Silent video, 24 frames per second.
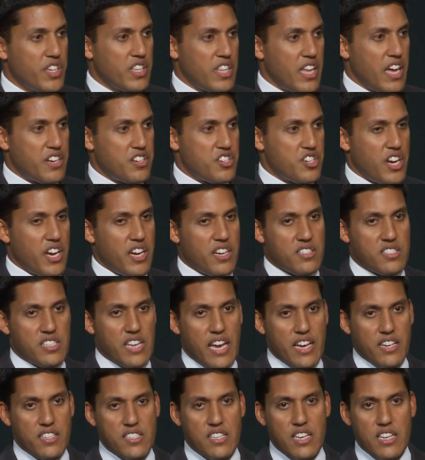that child's
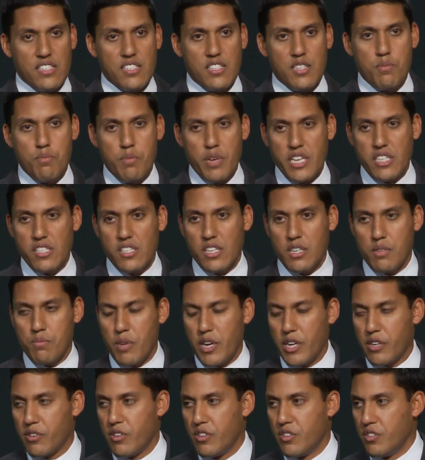access to basic
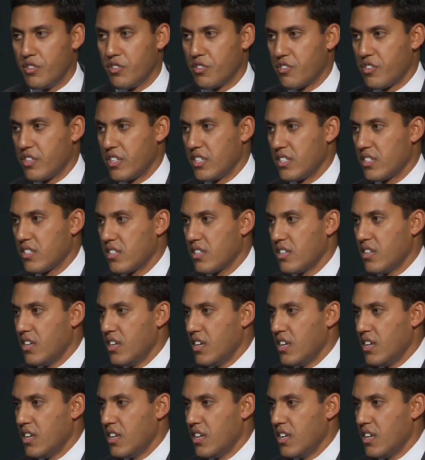micronutrients.